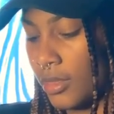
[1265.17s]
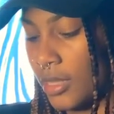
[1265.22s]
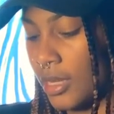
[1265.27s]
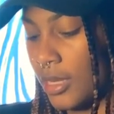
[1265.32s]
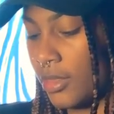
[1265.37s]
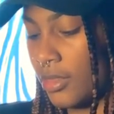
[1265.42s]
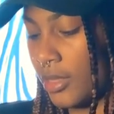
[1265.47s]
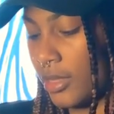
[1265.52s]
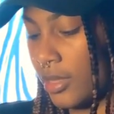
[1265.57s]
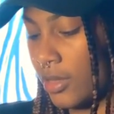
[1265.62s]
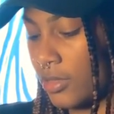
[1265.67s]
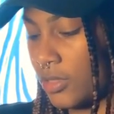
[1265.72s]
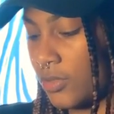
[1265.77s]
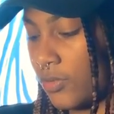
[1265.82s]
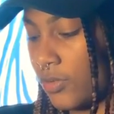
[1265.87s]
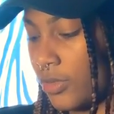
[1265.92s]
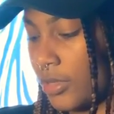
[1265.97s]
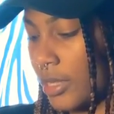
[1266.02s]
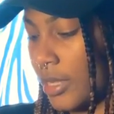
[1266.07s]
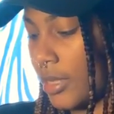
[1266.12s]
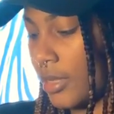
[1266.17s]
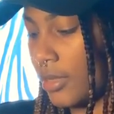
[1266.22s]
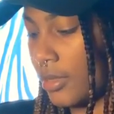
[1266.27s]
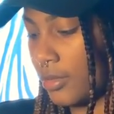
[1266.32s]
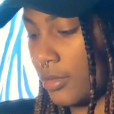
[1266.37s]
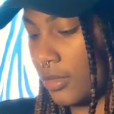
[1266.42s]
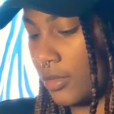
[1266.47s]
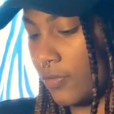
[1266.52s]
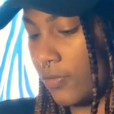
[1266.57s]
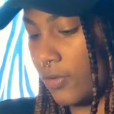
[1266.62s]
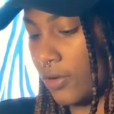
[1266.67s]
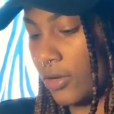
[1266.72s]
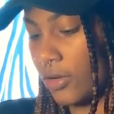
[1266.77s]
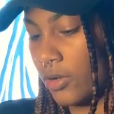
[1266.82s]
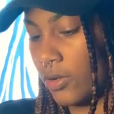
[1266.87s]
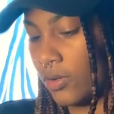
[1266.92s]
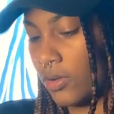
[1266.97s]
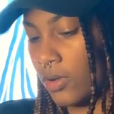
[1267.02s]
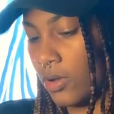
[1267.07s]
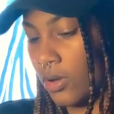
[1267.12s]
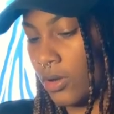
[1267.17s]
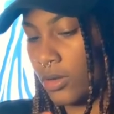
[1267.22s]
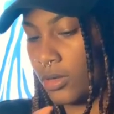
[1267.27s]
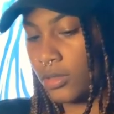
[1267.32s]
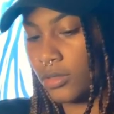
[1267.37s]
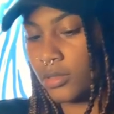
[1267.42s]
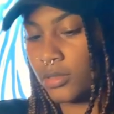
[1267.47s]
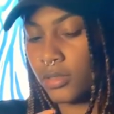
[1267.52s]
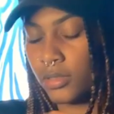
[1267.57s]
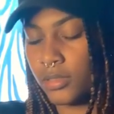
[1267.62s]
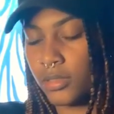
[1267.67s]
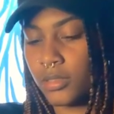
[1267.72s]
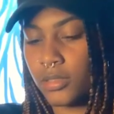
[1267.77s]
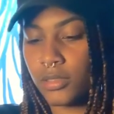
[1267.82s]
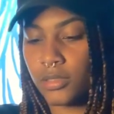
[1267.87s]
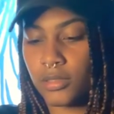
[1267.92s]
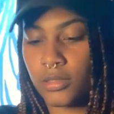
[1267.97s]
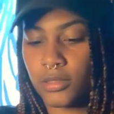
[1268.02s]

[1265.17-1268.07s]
anything else for like the Virgo cards.